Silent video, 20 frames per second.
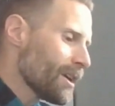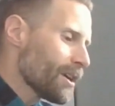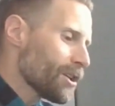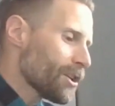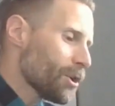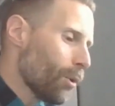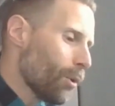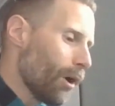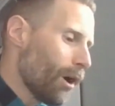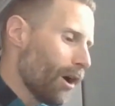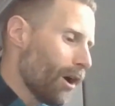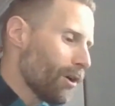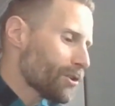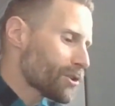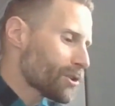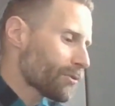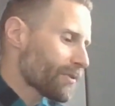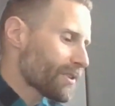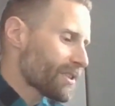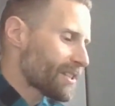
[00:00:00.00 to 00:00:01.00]
You will
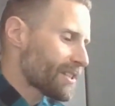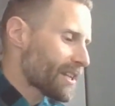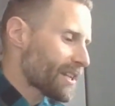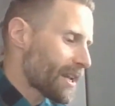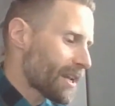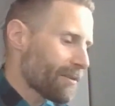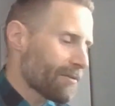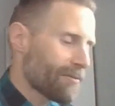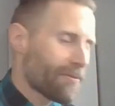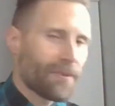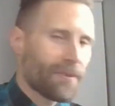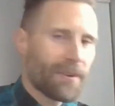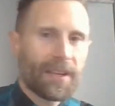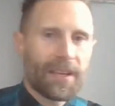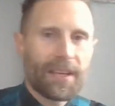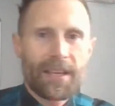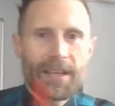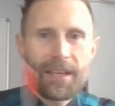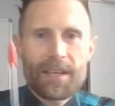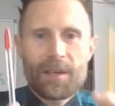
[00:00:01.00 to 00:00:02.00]
also receive
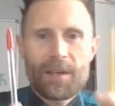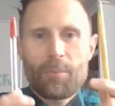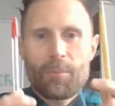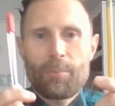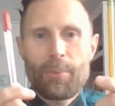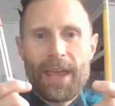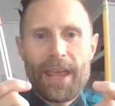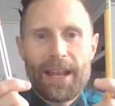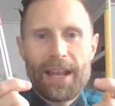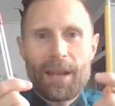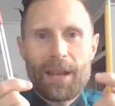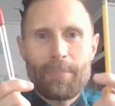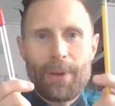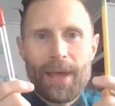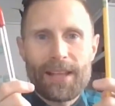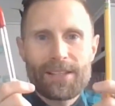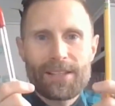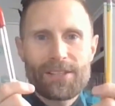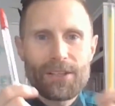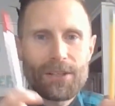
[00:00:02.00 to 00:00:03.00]
pen and
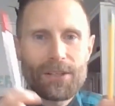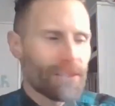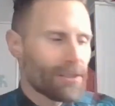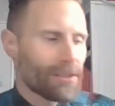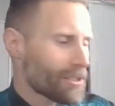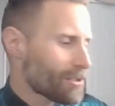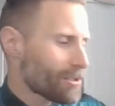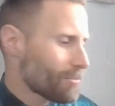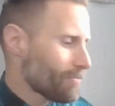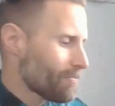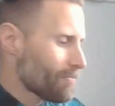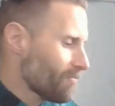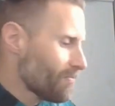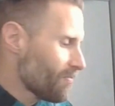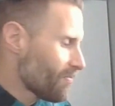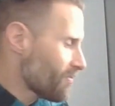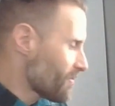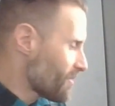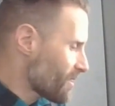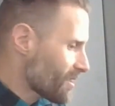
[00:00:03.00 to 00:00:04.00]
pencils.
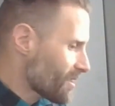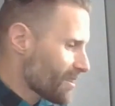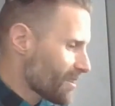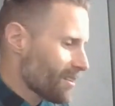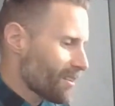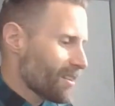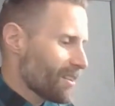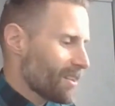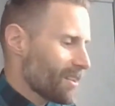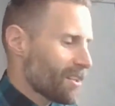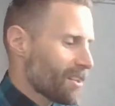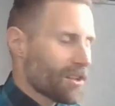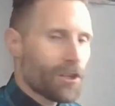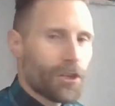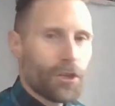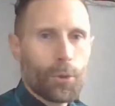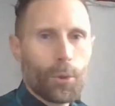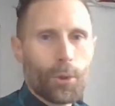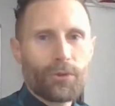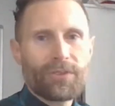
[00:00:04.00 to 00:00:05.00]

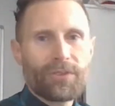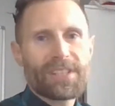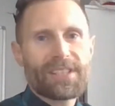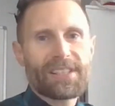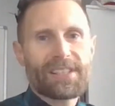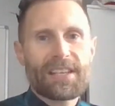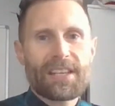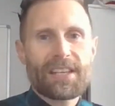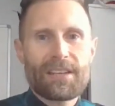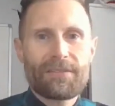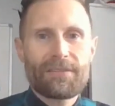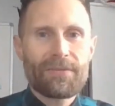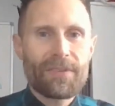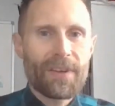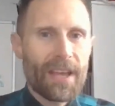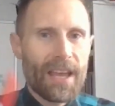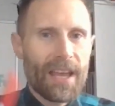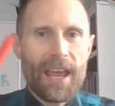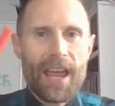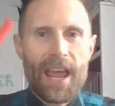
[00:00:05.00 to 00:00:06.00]
You will receive
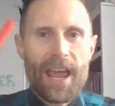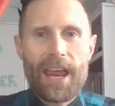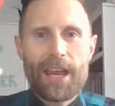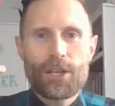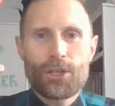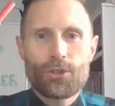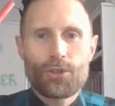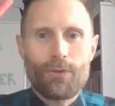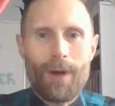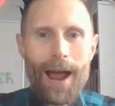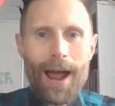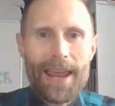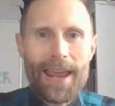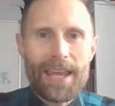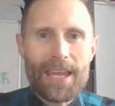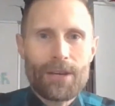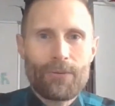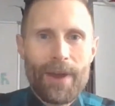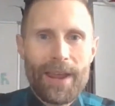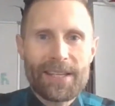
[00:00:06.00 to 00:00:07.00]
a dry
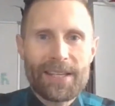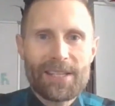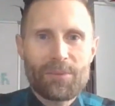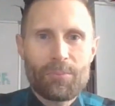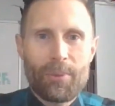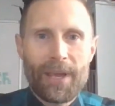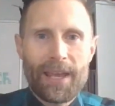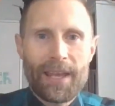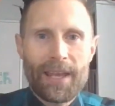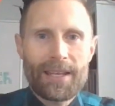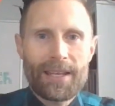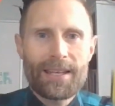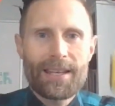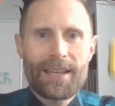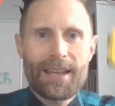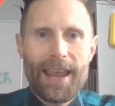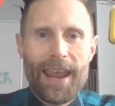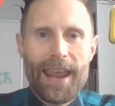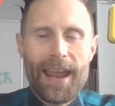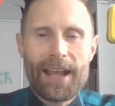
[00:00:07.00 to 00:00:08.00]
erase pen
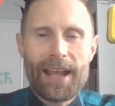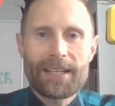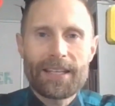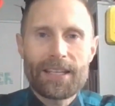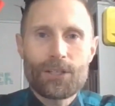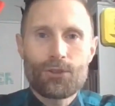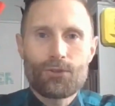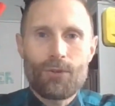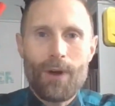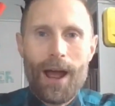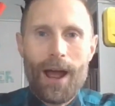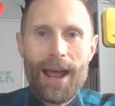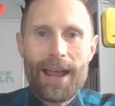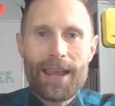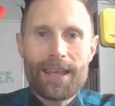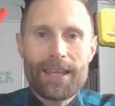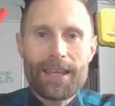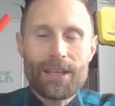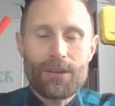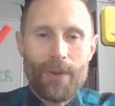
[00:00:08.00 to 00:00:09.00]
and a
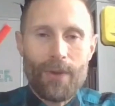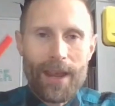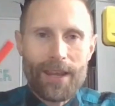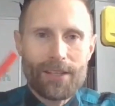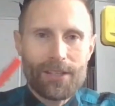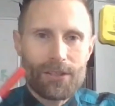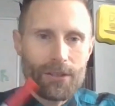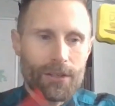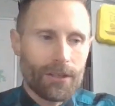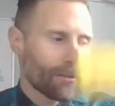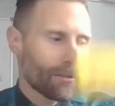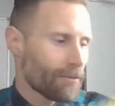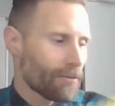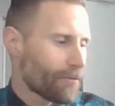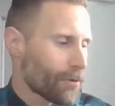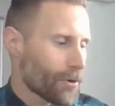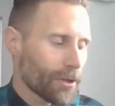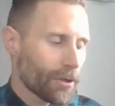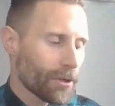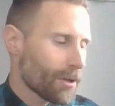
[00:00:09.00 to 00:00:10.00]
dry eraser
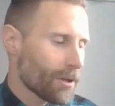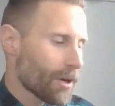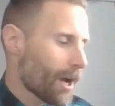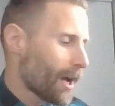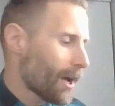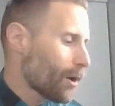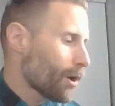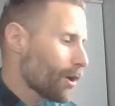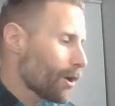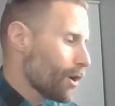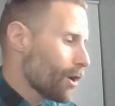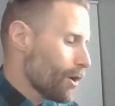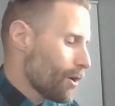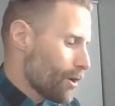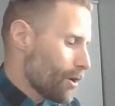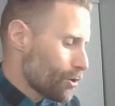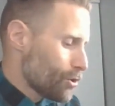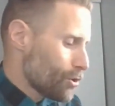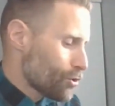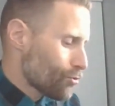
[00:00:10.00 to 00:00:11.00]
for your
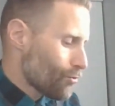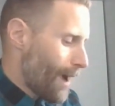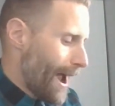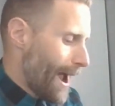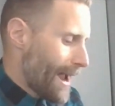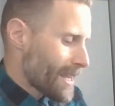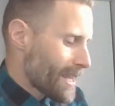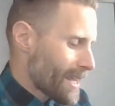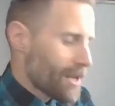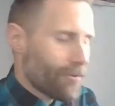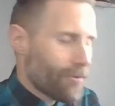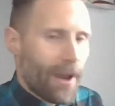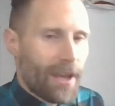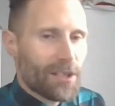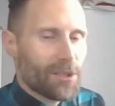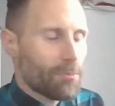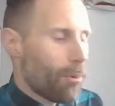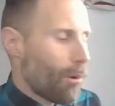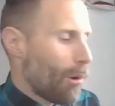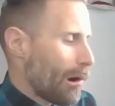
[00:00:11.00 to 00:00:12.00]
dry
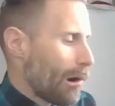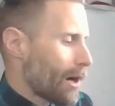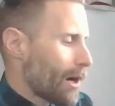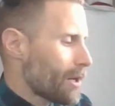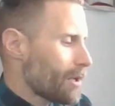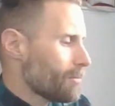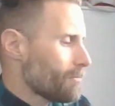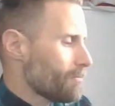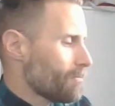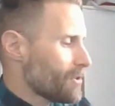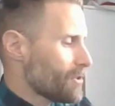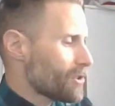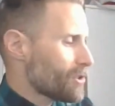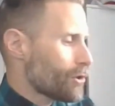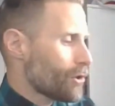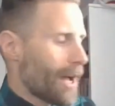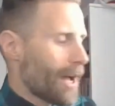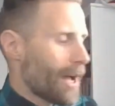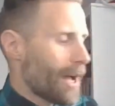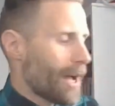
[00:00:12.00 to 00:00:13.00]
erase board. So
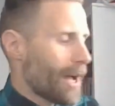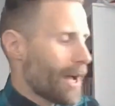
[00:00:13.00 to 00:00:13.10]
you'll have a